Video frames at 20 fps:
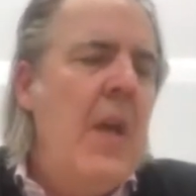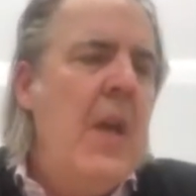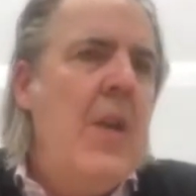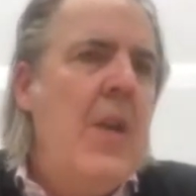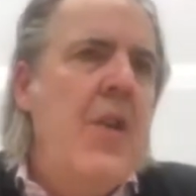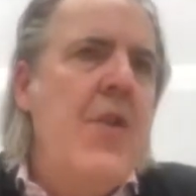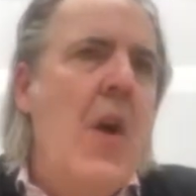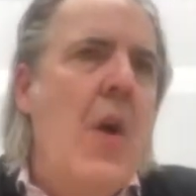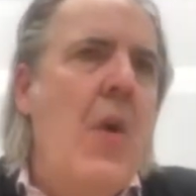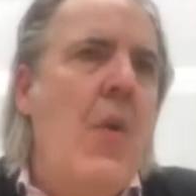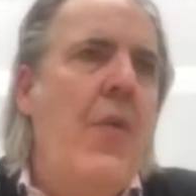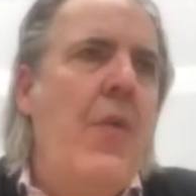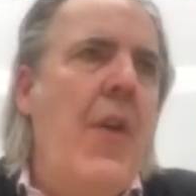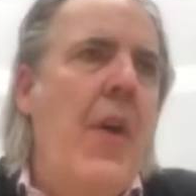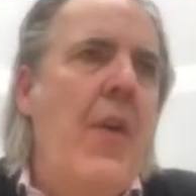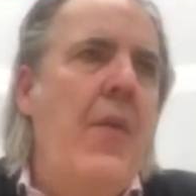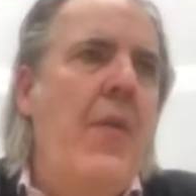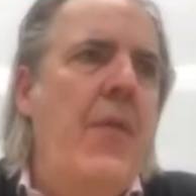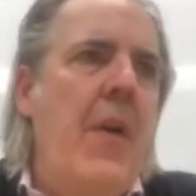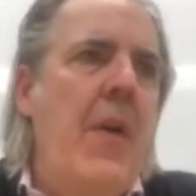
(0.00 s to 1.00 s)
you know,
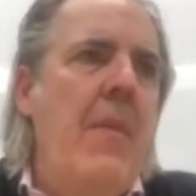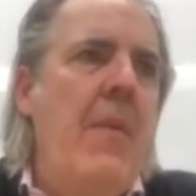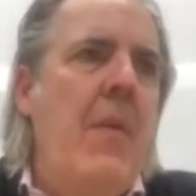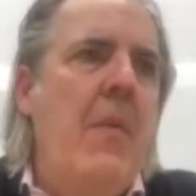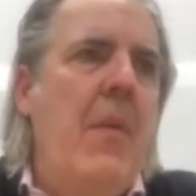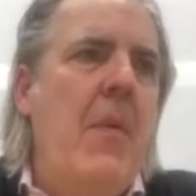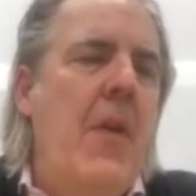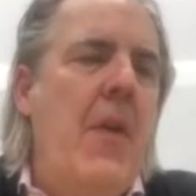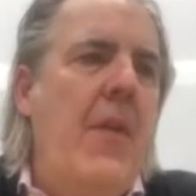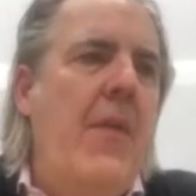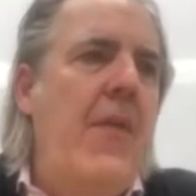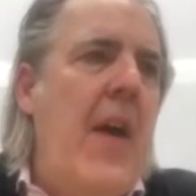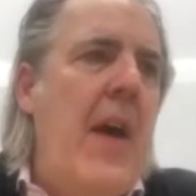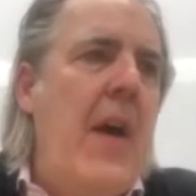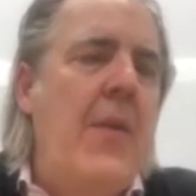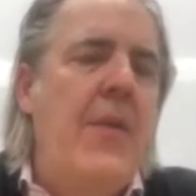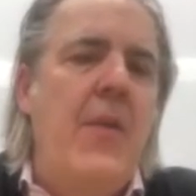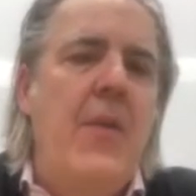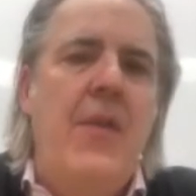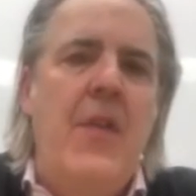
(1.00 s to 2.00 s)
the
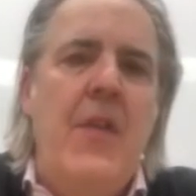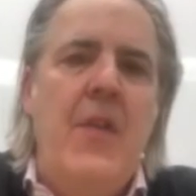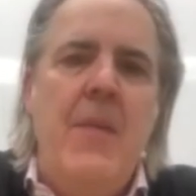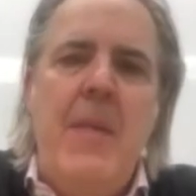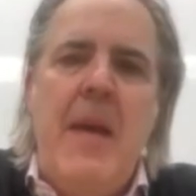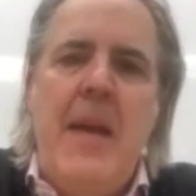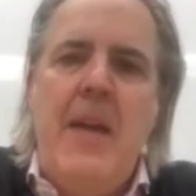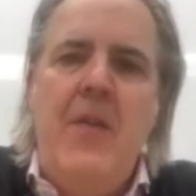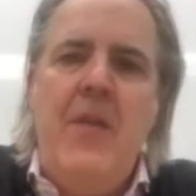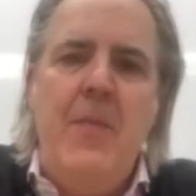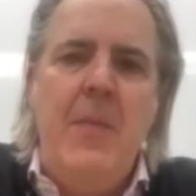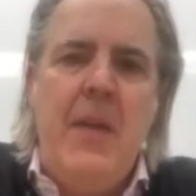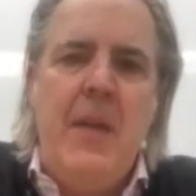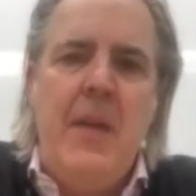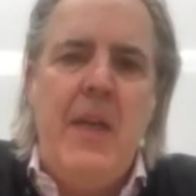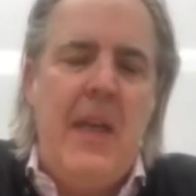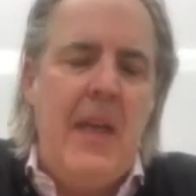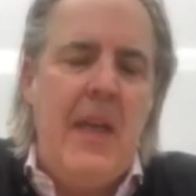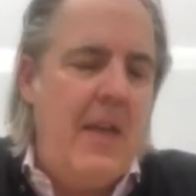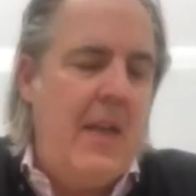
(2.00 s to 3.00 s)
founders and the management
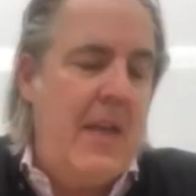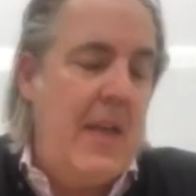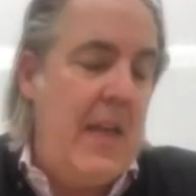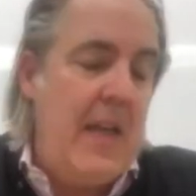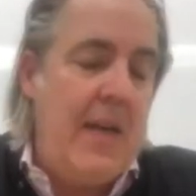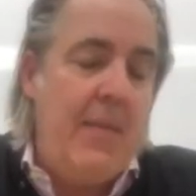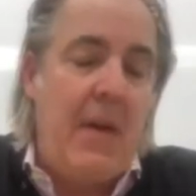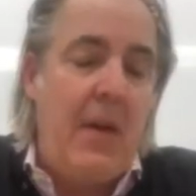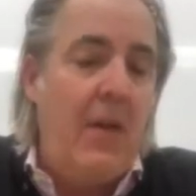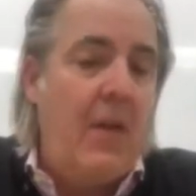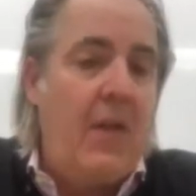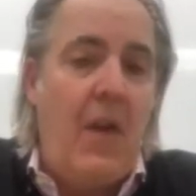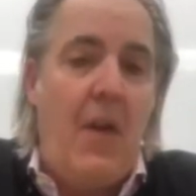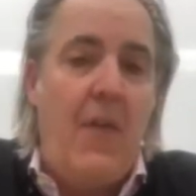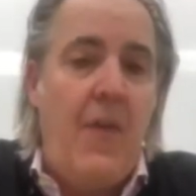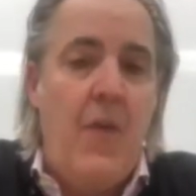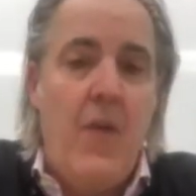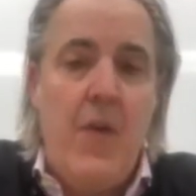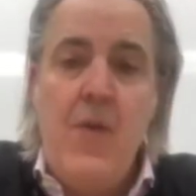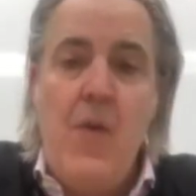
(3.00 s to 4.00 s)
team can
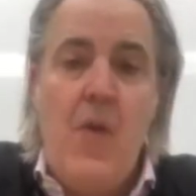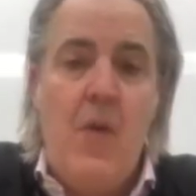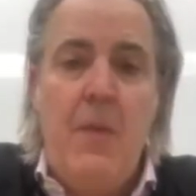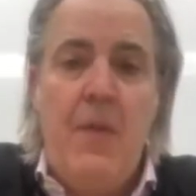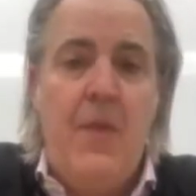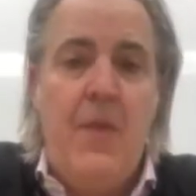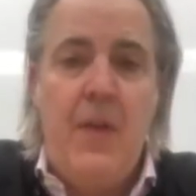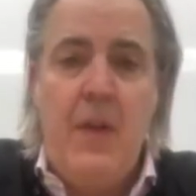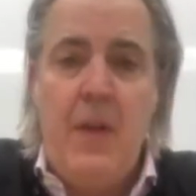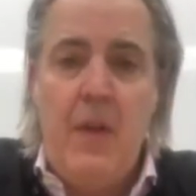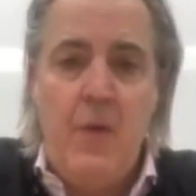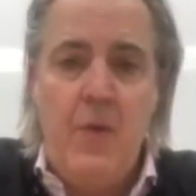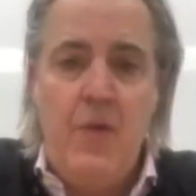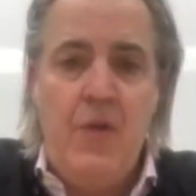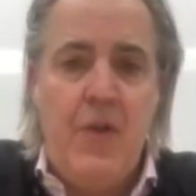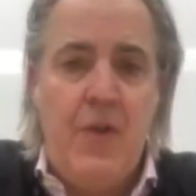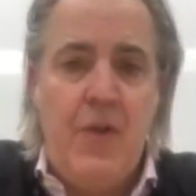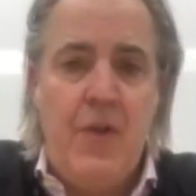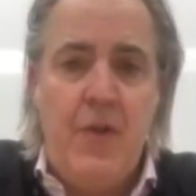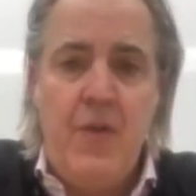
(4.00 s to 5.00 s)
suffer enormous
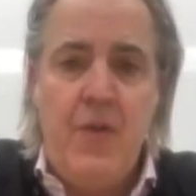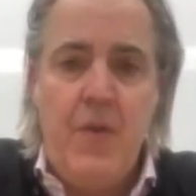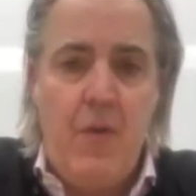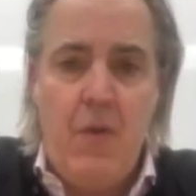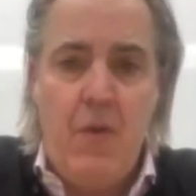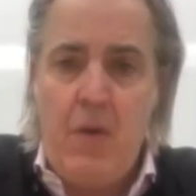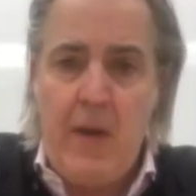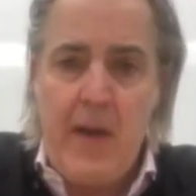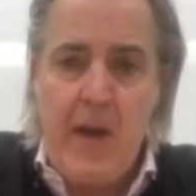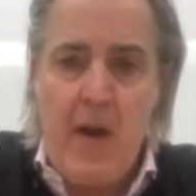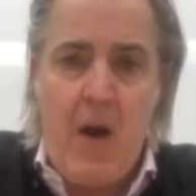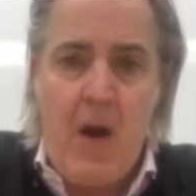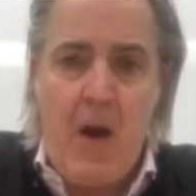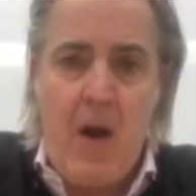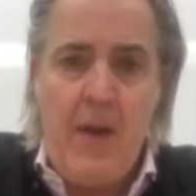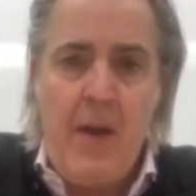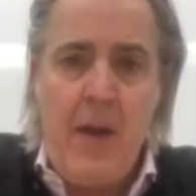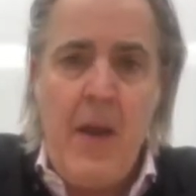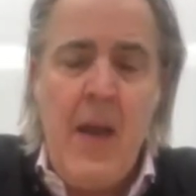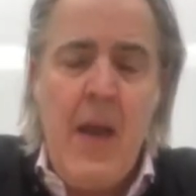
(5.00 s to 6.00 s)
dilution early
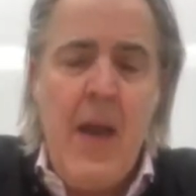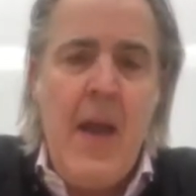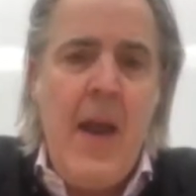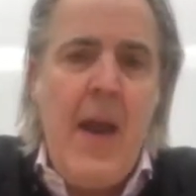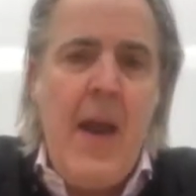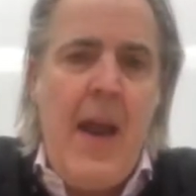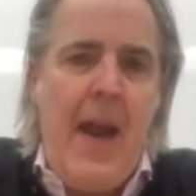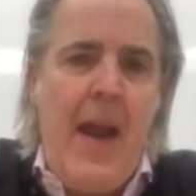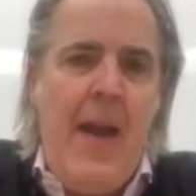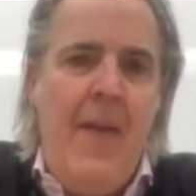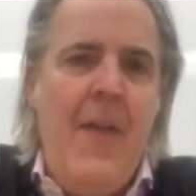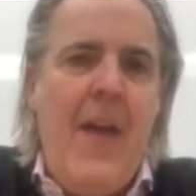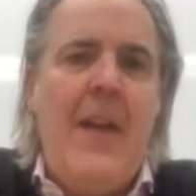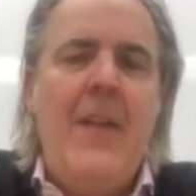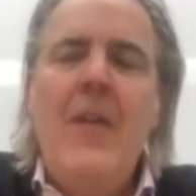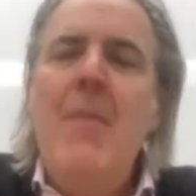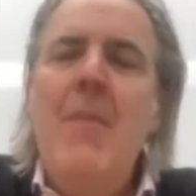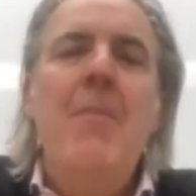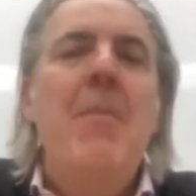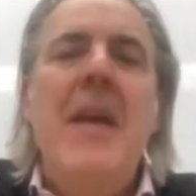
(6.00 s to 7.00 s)
on. And
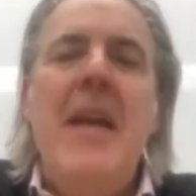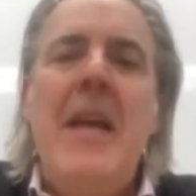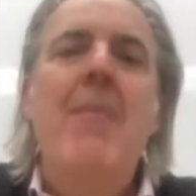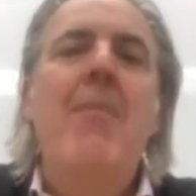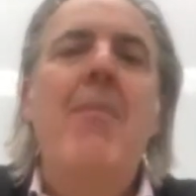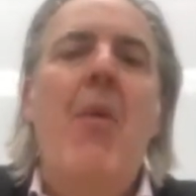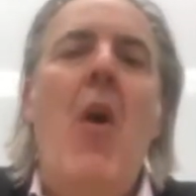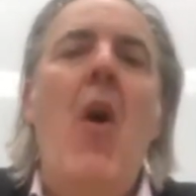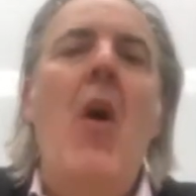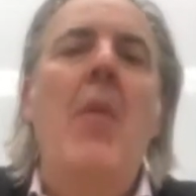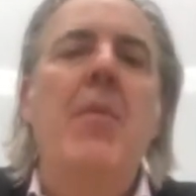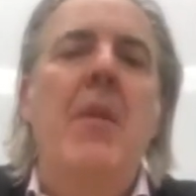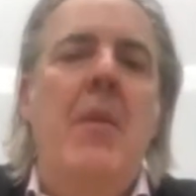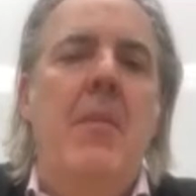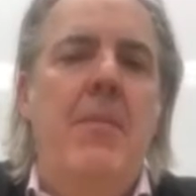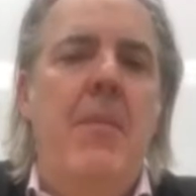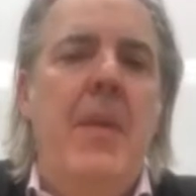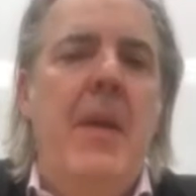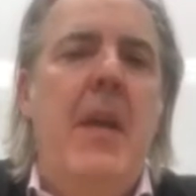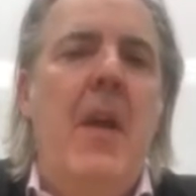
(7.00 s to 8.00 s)
that's a big problem,
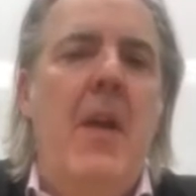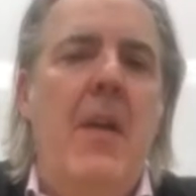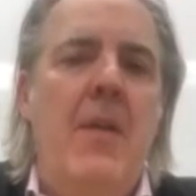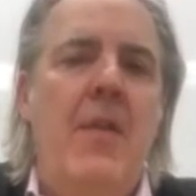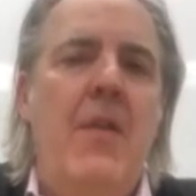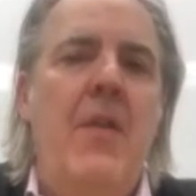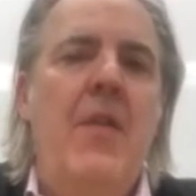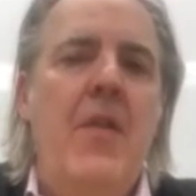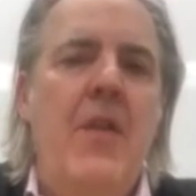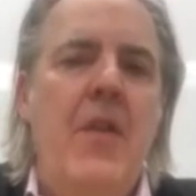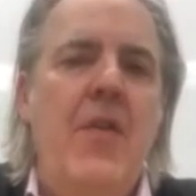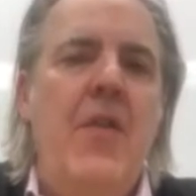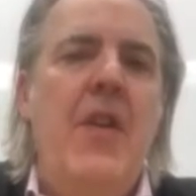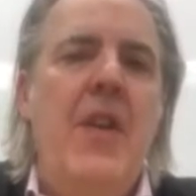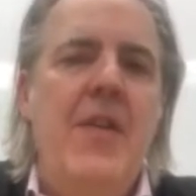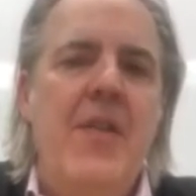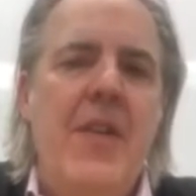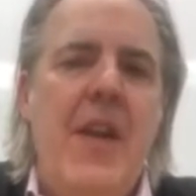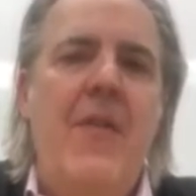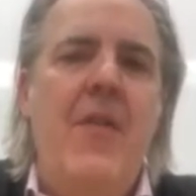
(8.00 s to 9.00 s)
because you
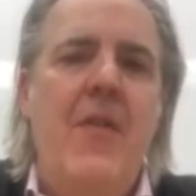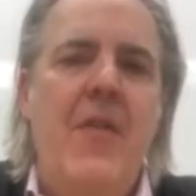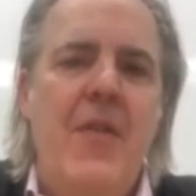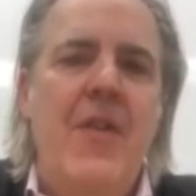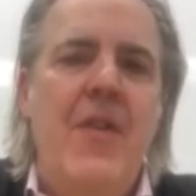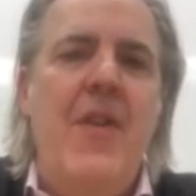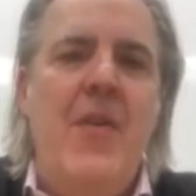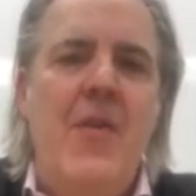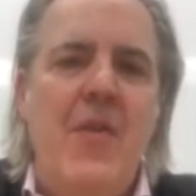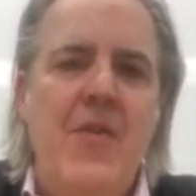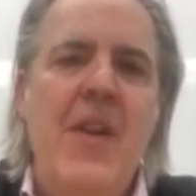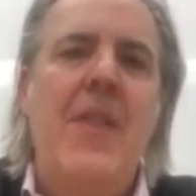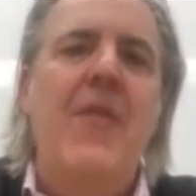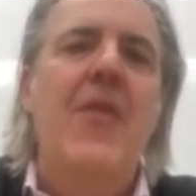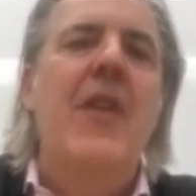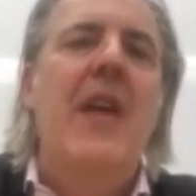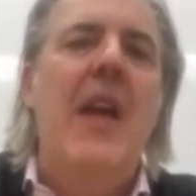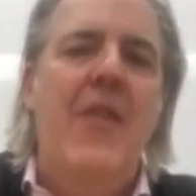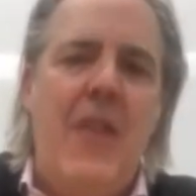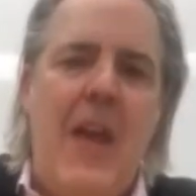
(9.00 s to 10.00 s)
can never, you know, you never
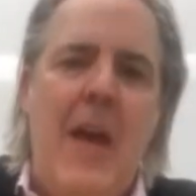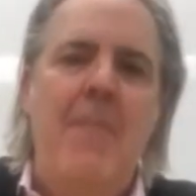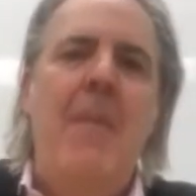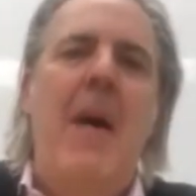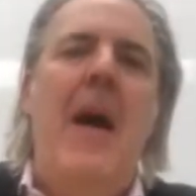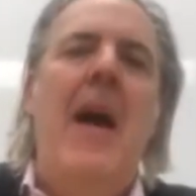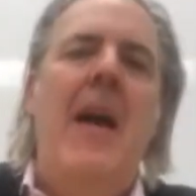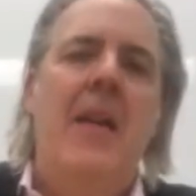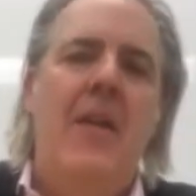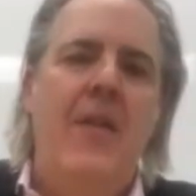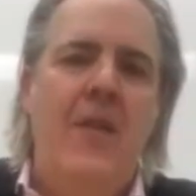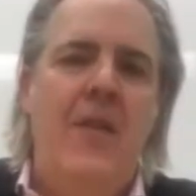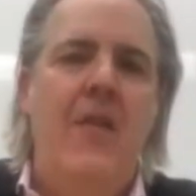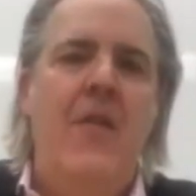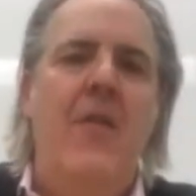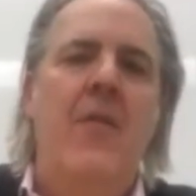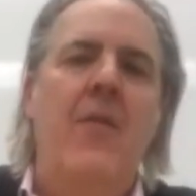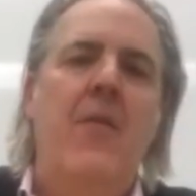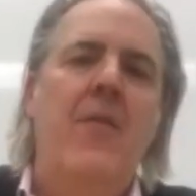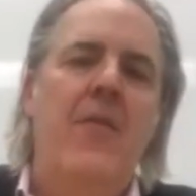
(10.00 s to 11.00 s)
get that back as
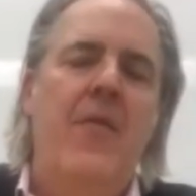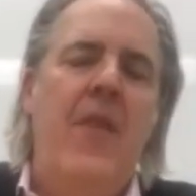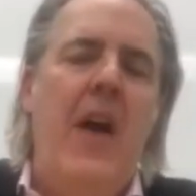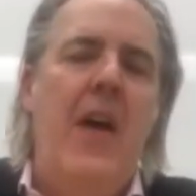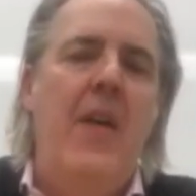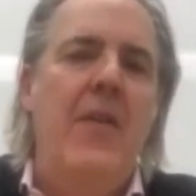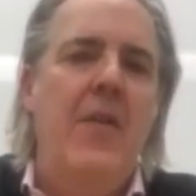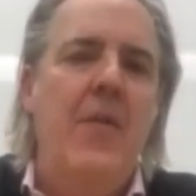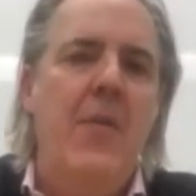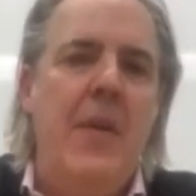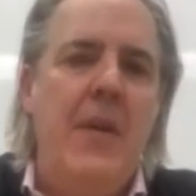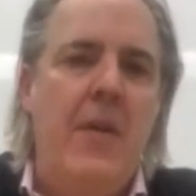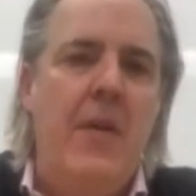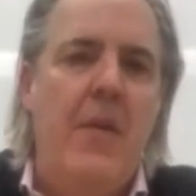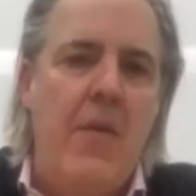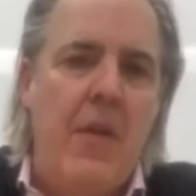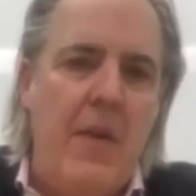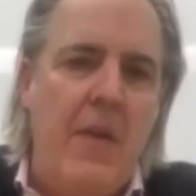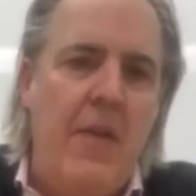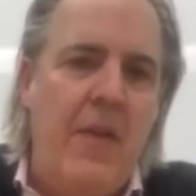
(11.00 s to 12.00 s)
your value
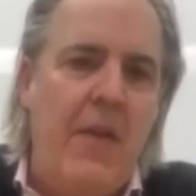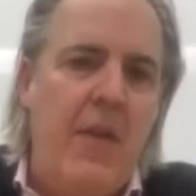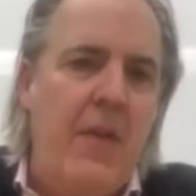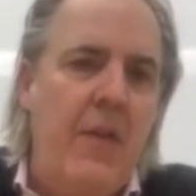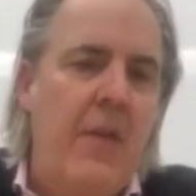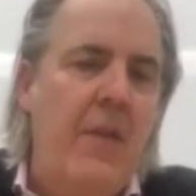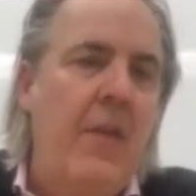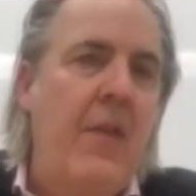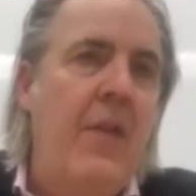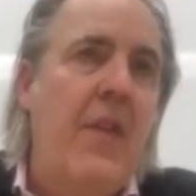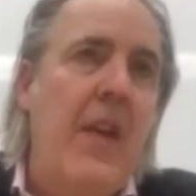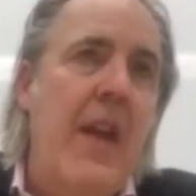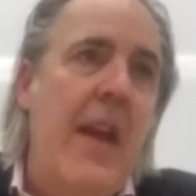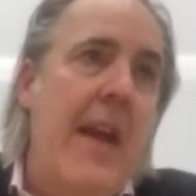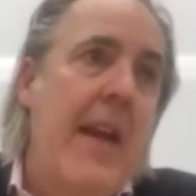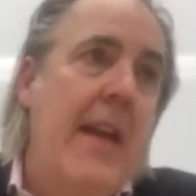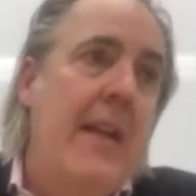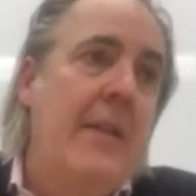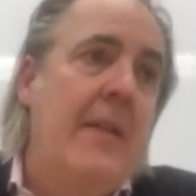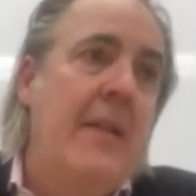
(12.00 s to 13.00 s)
increases,
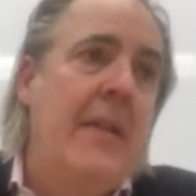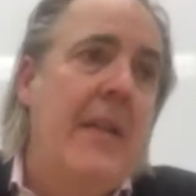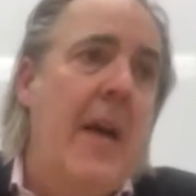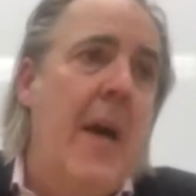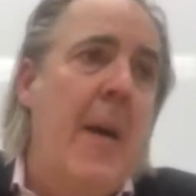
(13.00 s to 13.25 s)
and